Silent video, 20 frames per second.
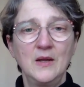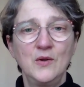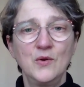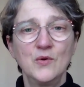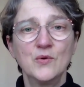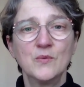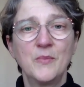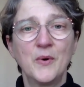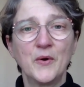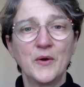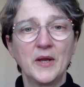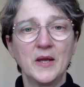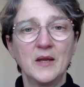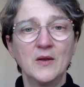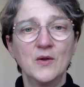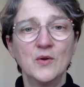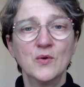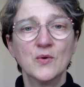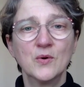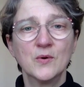your body,
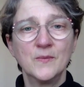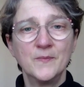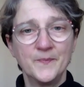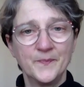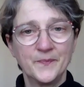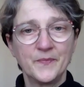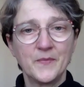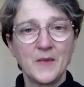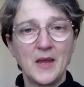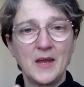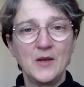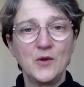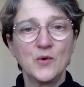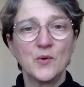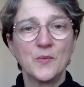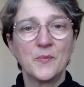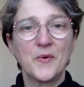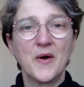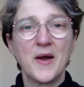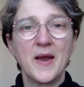in
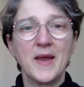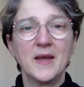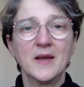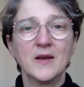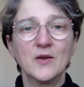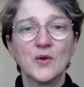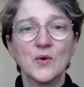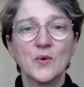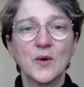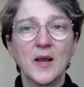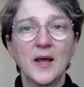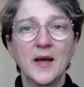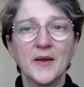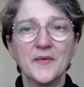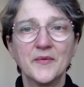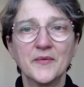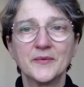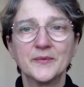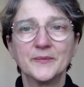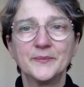your brain, in your
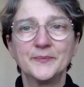life.